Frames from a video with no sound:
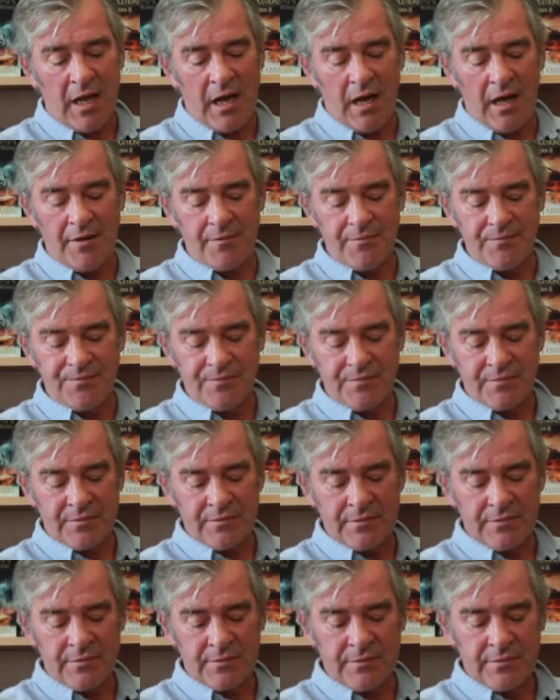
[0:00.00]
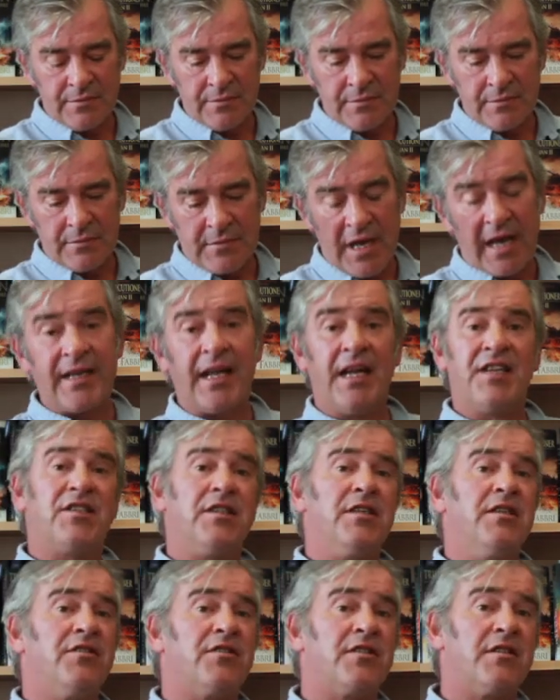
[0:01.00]
And
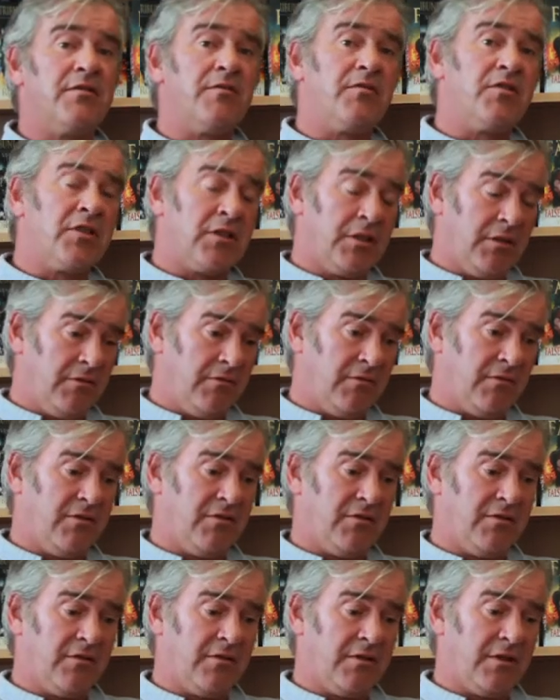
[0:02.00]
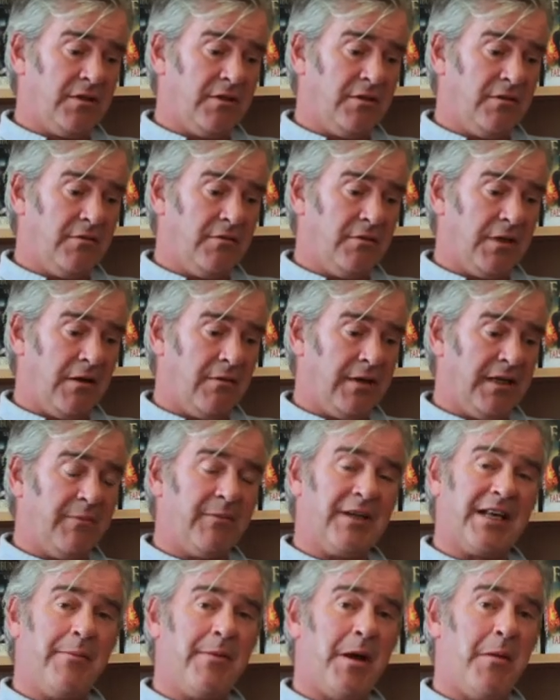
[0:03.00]
actually used to when he
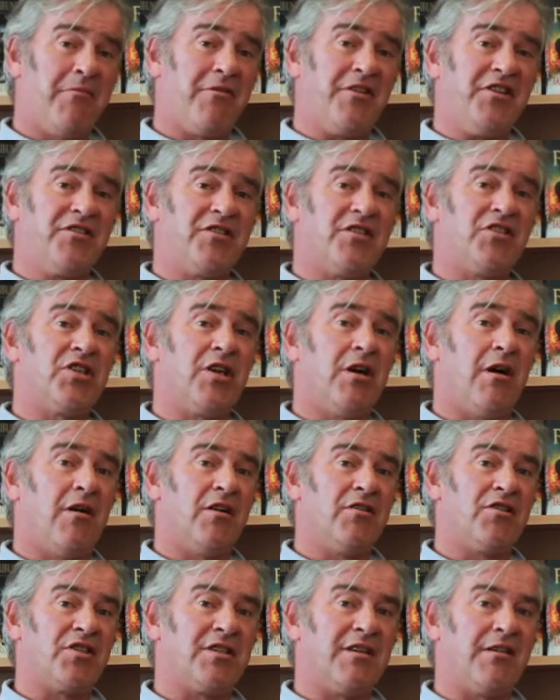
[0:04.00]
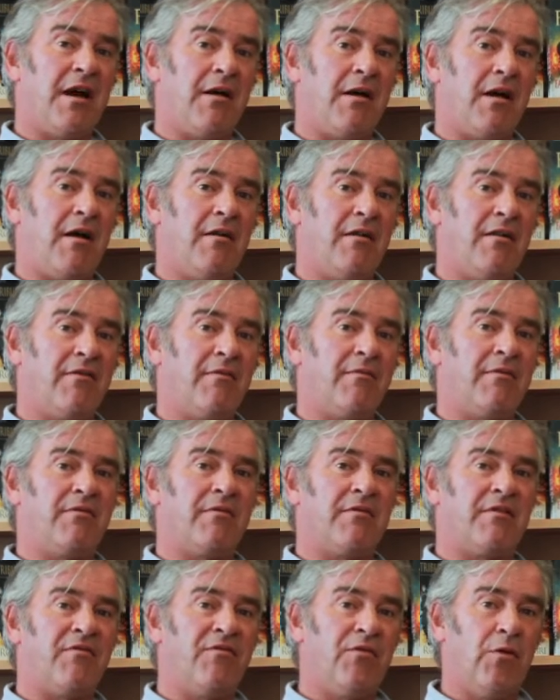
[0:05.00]
became emperor, used to charge
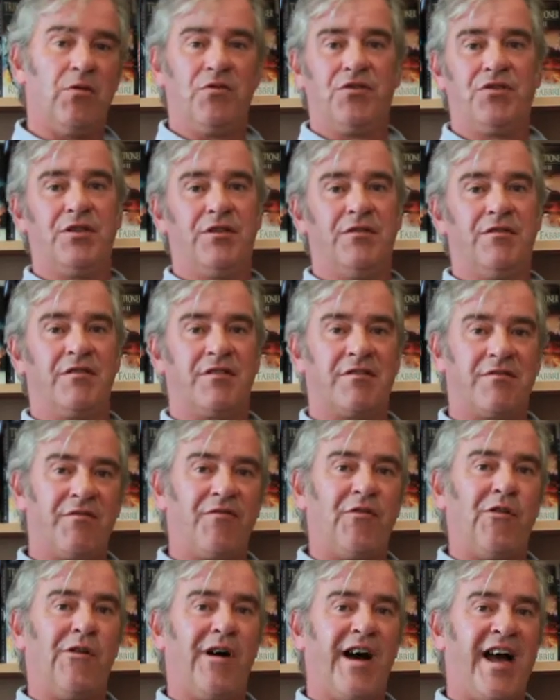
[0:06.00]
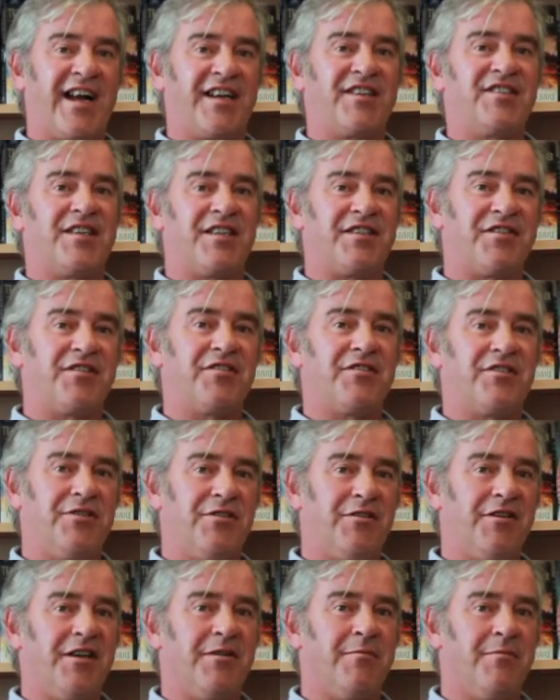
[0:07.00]
fortunes for access
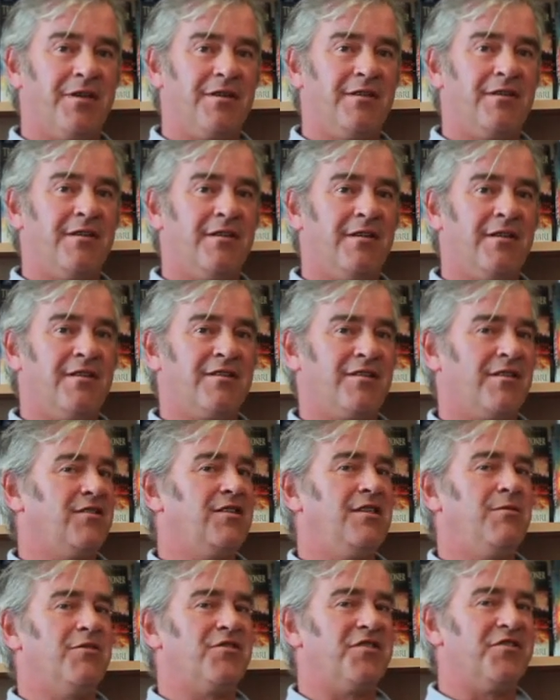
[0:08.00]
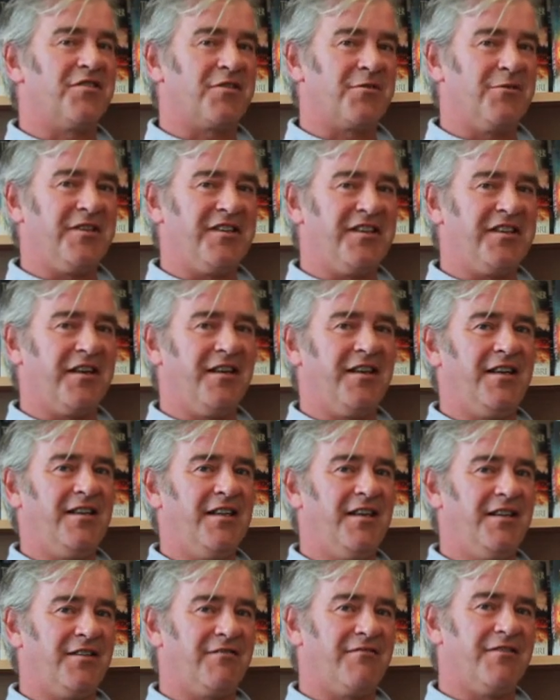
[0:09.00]
to him. So she wasn't squeaky
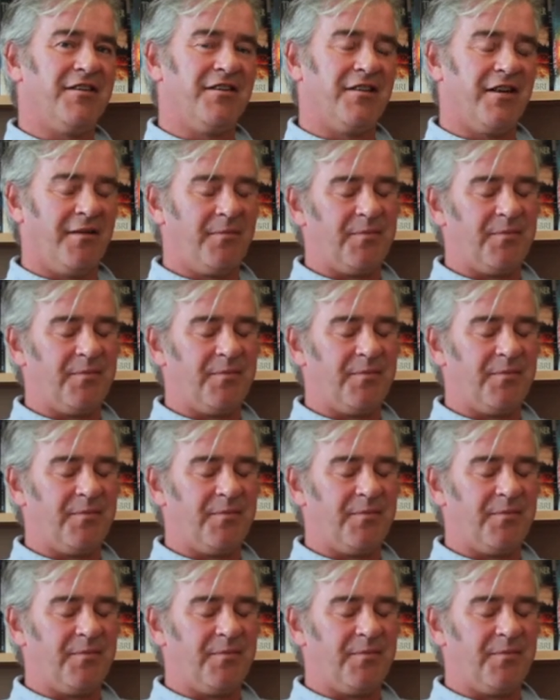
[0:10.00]
clean either